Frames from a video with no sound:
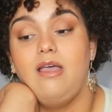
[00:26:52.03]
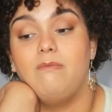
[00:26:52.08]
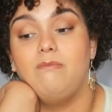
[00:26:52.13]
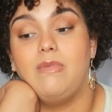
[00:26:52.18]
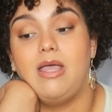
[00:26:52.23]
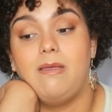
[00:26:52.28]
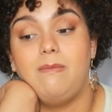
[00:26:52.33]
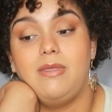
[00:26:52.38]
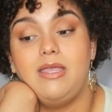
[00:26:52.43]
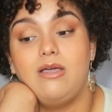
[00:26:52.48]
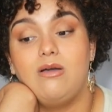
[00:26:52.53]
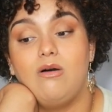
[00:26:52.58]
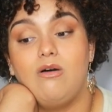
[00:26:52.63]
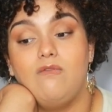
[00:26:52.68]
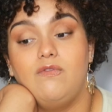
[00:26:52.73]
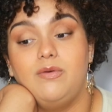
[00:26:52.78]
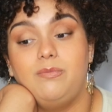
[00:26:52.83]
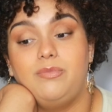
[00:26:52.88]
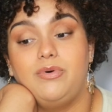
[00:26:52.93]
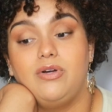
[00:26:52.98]
Maybe
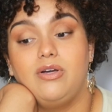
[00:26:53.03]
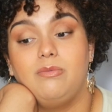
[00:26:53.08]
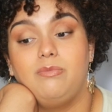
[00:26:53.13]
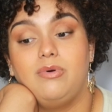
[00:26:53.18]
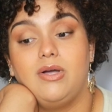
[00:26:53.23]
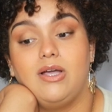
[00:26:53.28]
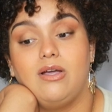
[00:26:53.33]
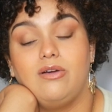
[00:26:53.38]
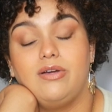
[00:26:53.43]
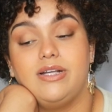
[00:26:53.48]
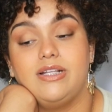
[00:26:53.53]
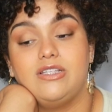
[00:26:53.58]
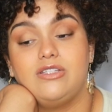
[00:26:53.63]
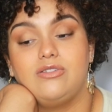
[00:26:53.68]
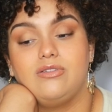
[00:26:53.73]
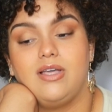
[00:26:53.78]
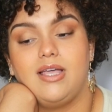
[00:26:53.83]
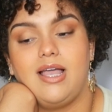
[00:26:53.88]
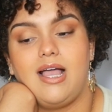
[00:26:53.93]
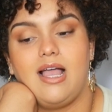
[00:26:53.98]
COVID put her priorities
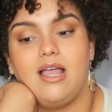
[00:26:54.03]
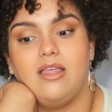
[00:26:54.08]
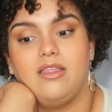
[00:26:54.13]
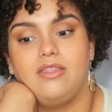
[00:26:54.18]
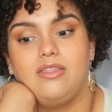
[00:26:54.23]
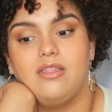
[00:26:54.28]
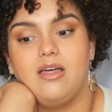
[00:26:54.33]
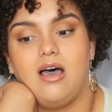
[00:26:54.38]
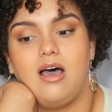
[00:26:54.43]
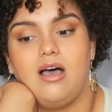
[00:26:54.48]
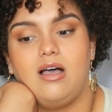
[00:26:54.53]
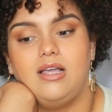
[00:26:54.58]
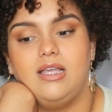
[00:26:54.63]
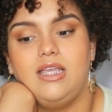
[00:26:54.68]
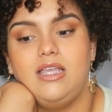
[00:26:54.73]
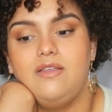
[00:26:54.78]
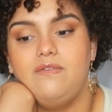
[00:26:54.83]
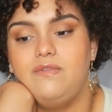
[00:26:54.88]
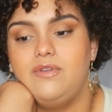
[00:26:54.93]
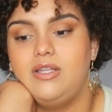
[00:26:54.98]
straight, I thought.
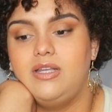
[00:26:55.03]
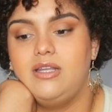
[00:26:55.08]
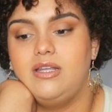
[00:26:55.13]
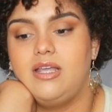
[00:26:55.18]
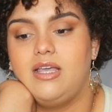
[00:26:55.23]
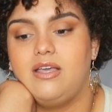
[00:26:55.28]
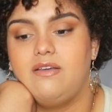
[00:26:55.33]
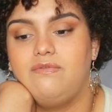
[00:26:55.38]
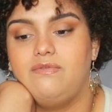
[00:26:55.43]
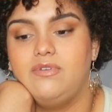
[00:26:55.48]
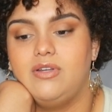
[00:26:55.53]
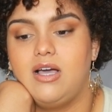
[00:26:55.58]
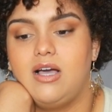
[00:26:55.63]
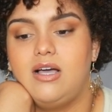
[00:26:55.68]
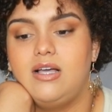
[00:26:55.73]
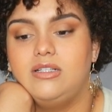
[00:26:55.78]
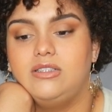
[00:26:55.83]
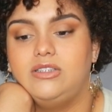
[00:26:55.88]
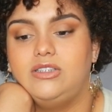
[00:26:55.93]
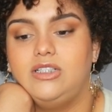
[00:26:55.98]
Even if
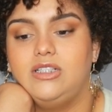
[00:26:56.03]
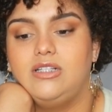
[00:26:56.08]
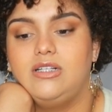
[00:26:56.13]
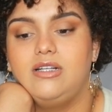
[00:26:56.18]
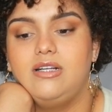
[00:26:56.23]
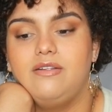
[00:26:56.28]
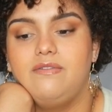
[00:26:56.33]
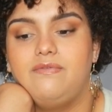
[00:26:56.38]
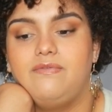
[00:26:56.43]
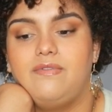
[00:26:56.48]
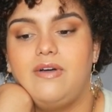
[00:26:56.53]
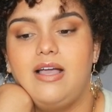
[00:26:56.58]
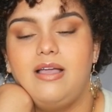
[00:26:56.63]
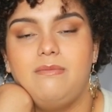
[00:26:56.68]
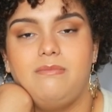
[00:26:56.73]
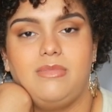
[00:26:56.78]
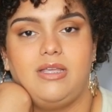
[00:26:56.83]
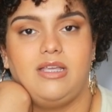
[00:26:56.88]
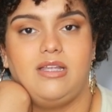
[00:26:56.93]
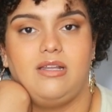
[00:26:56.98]
not, she couldn't
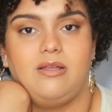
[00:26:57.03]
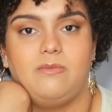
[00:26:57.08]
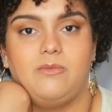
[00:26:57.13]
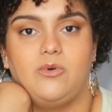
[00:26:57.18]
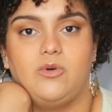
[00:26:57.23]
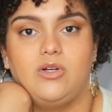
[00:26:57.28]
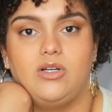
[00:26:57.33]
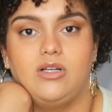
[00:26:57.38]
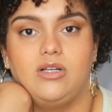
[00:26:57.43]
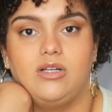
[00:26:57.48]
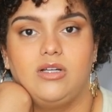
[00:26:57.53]
find me anymore.